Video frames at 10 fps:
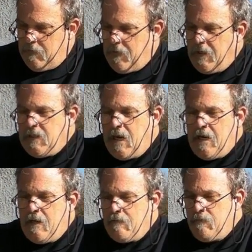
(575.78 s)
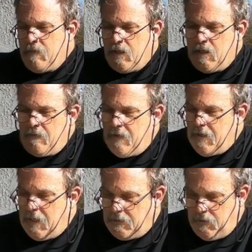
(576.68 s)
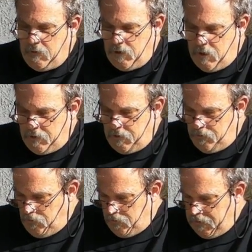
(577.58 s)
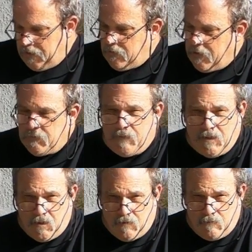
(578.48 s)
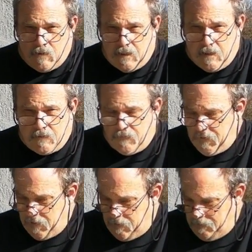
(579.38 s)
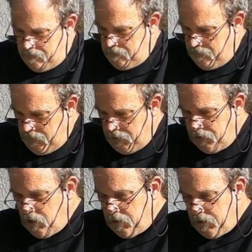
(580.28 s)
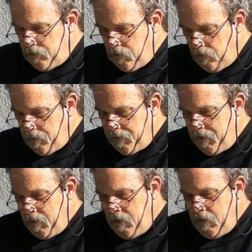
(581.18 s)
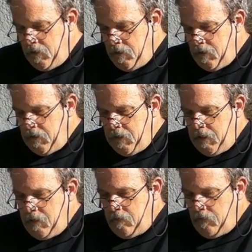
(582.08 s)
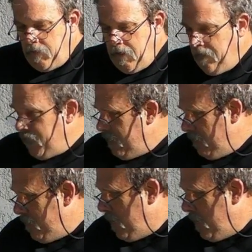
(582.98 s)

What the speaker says: very tiny, very nice little charge control. Xantrex been known, I guess, for their charge controllers. And we have some